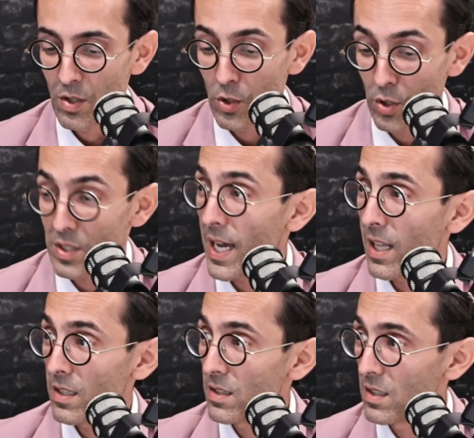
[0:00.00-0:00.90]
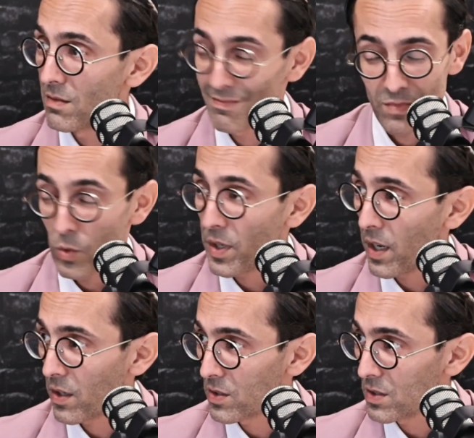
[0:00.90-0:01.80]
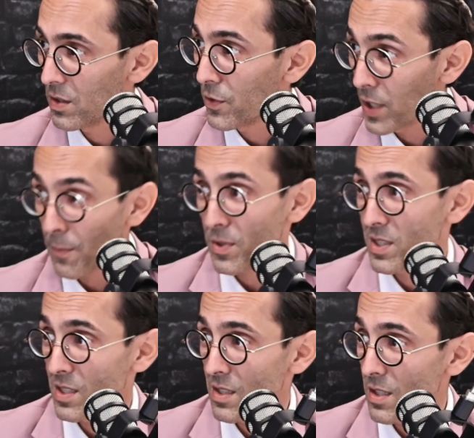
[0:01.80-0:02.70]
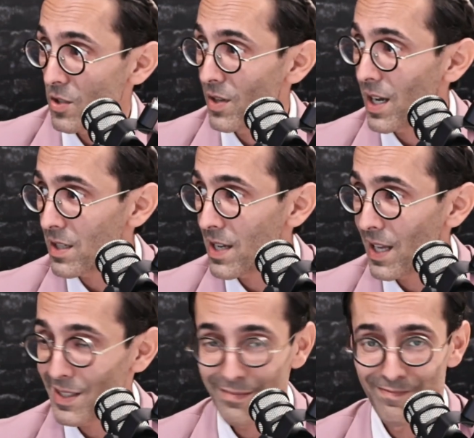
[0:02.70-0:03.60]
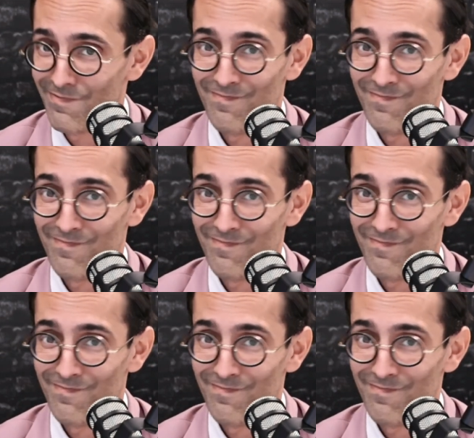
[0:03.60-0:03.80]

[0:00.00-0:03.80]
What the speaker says: You're talented. Who cares? If you're not persistent and you got a talent,